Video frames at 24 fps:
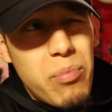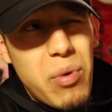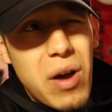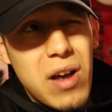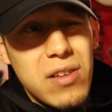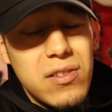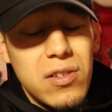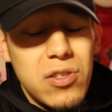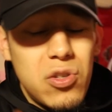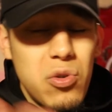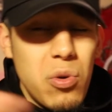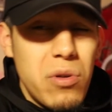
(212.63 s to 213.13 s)

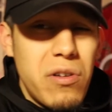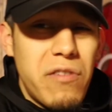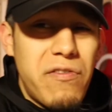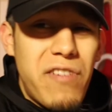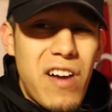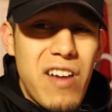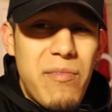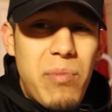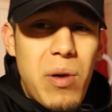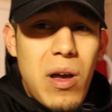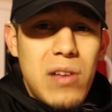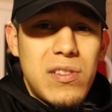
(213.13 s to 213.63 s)
pounds to
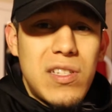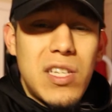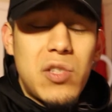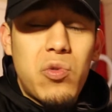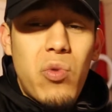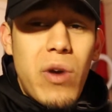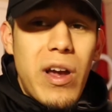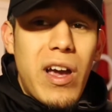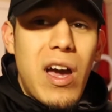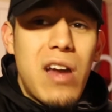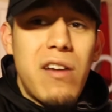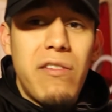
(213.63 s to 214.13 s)
205 pounds.
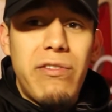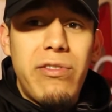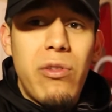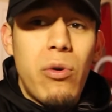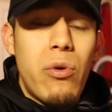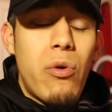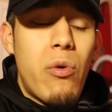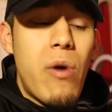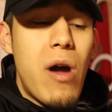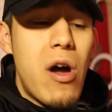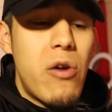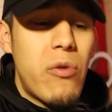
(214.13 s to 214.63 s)
That's where I kind of
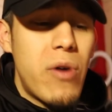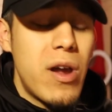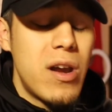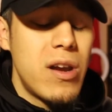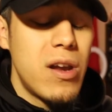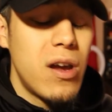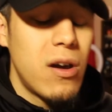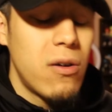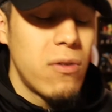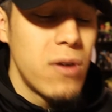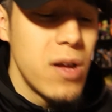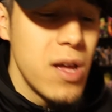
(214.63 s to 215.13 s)
float around
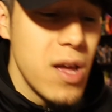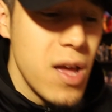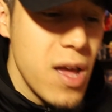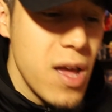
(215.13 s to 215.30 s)
right now.